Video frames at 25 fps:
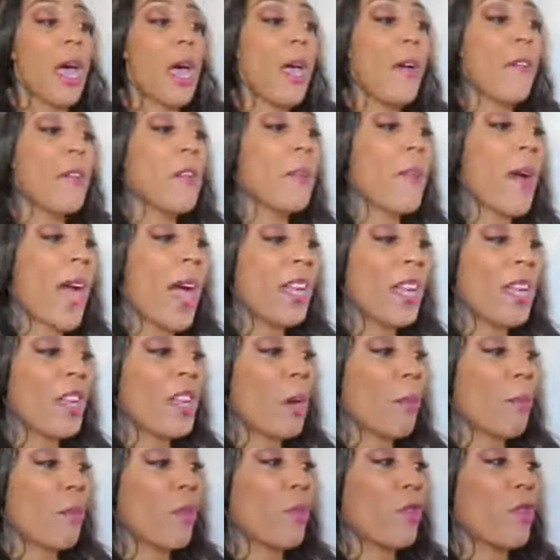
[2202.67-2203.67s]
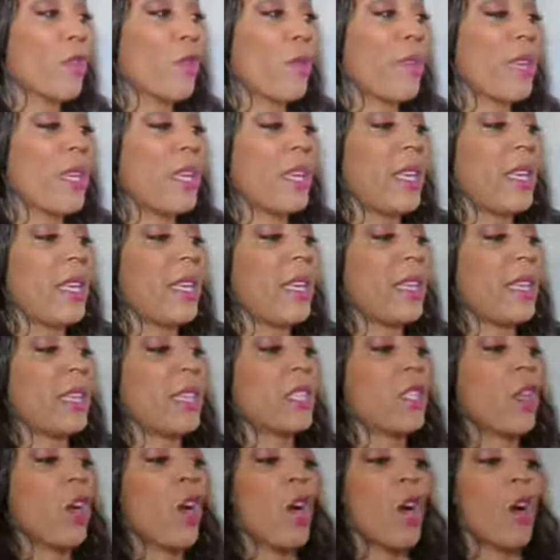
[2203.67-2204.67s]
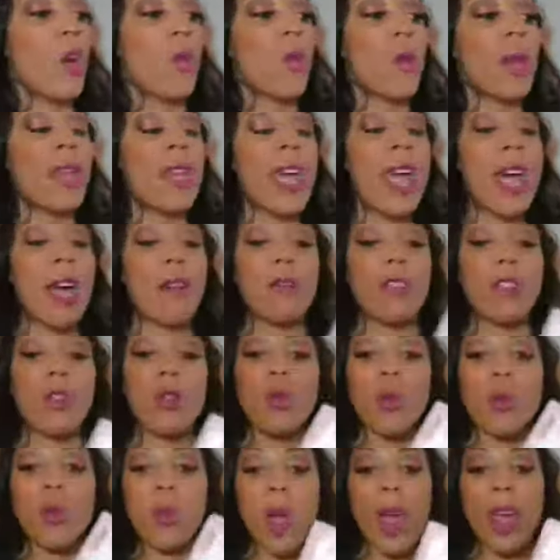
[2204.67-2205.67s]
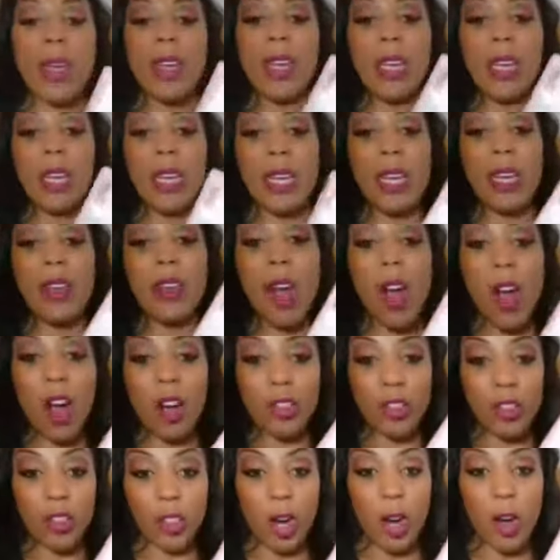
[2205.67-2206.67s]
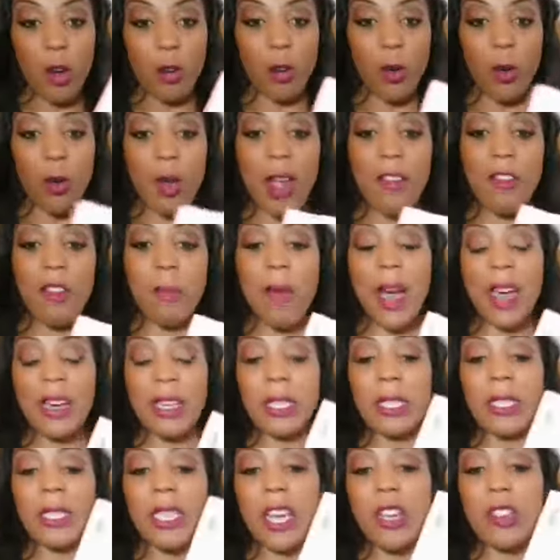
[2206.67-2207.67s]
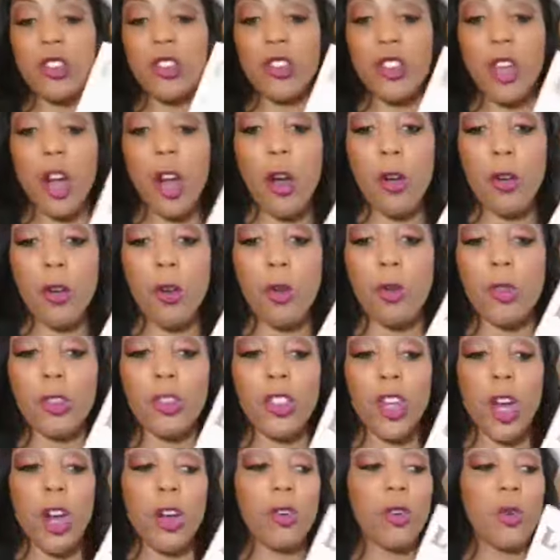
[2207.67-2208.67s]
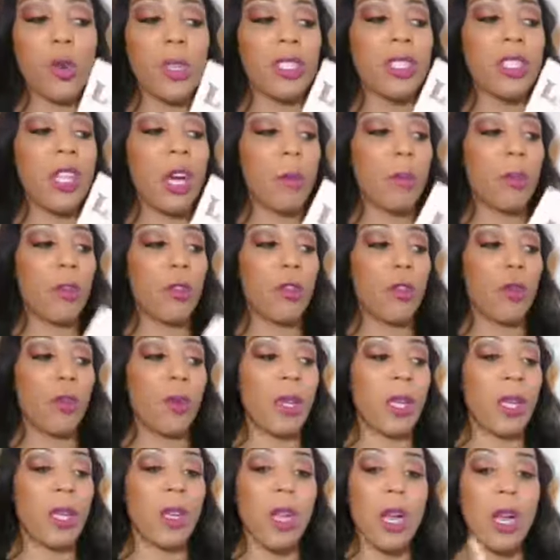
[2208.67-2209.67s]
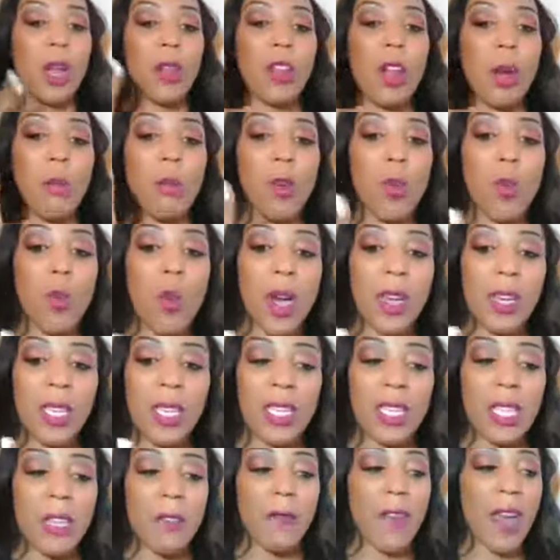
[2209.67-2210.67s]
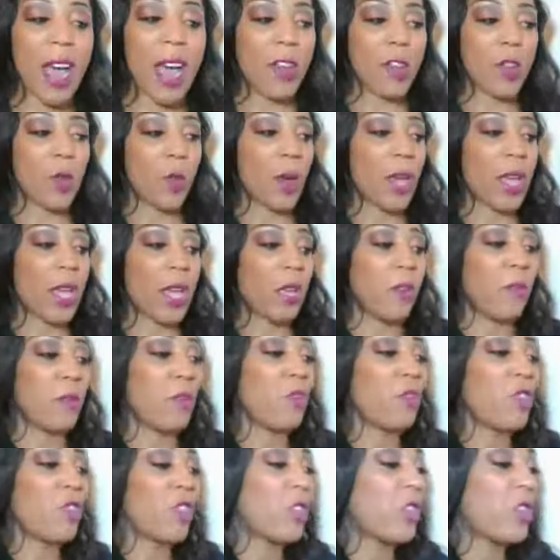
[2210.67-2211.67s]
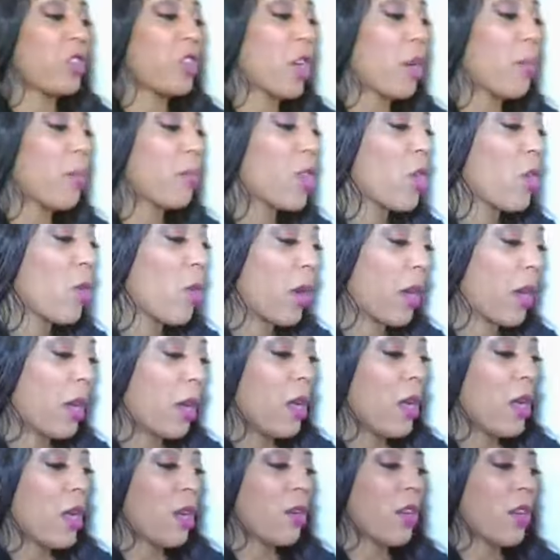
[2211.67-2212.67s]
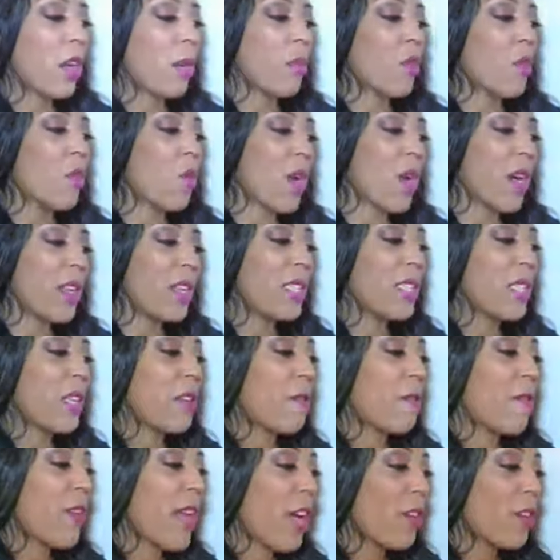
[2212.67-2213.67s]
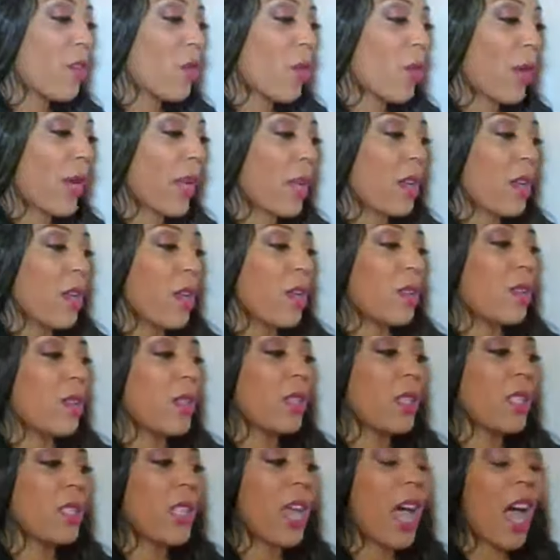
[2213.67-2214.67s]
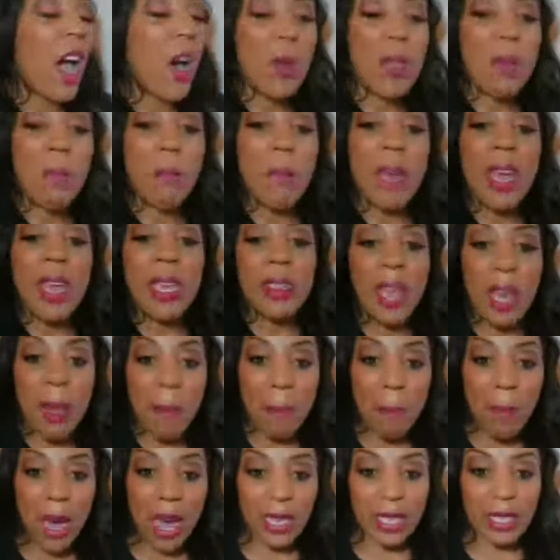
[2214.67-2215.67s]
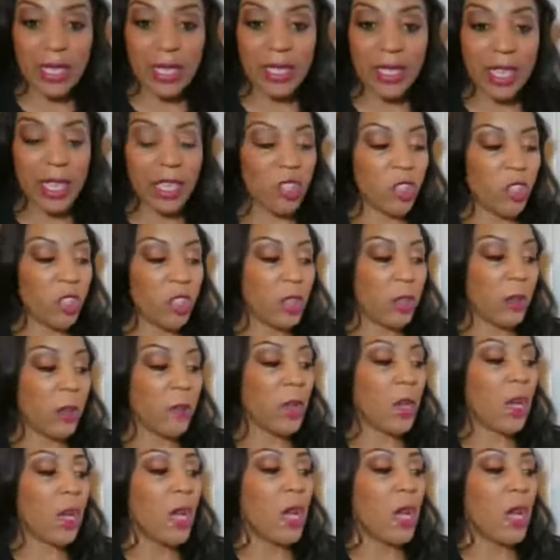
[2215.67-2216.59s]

everybody number three is we have to write in our journal. Everybody say journal. Journal is number three. Number one is evaluate. If you just jumped on, number one is evaluate. This is how we make that mindset shift.